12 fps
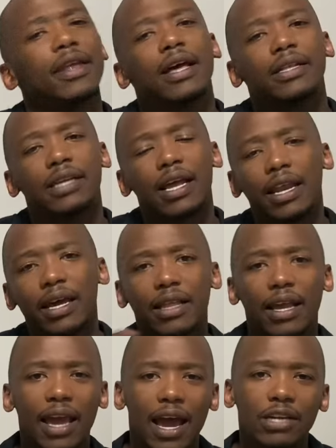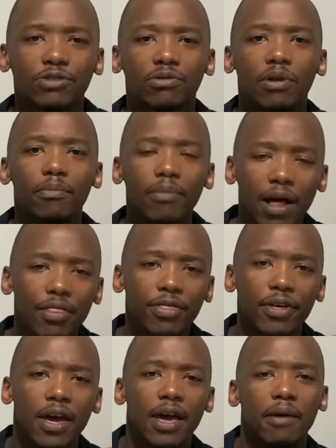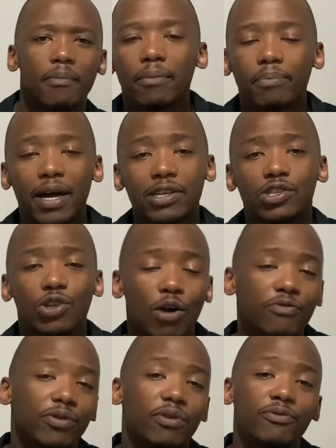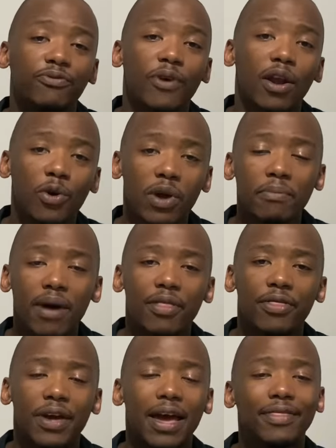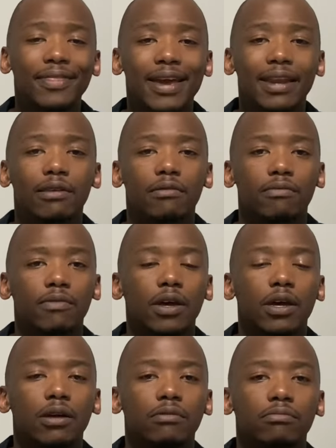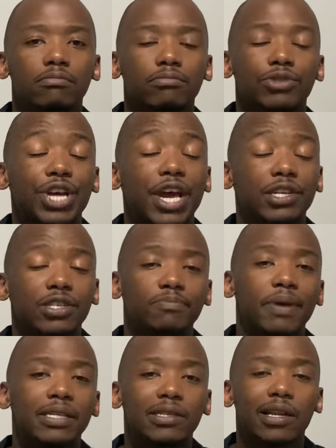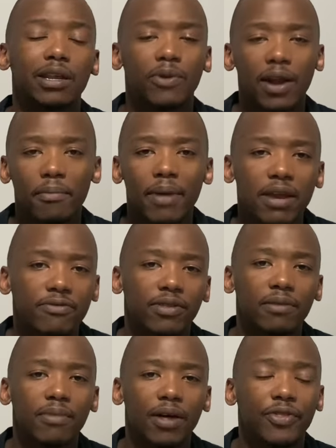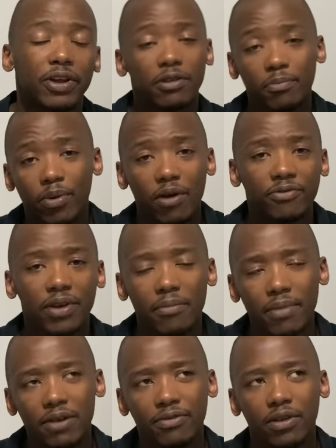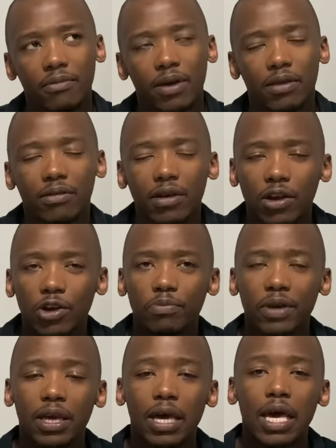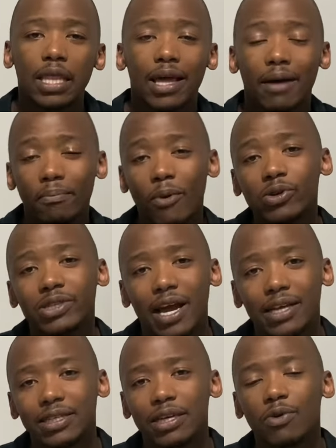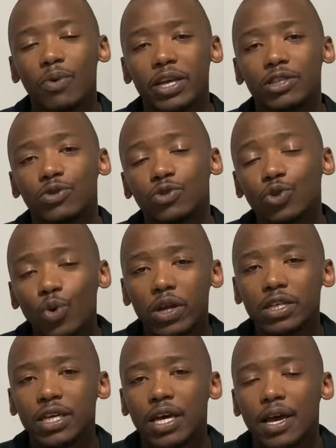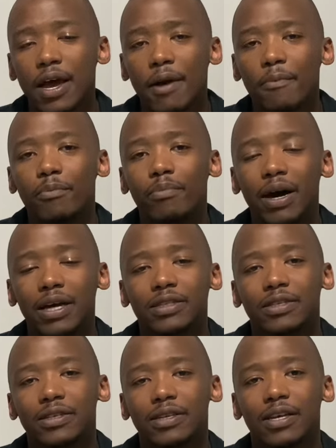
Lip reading: I collect the cash from the month, buy stock for the following month, and then the change is basically what I made for the month and the profit I made for the month. That could be the most ideal way to do it. But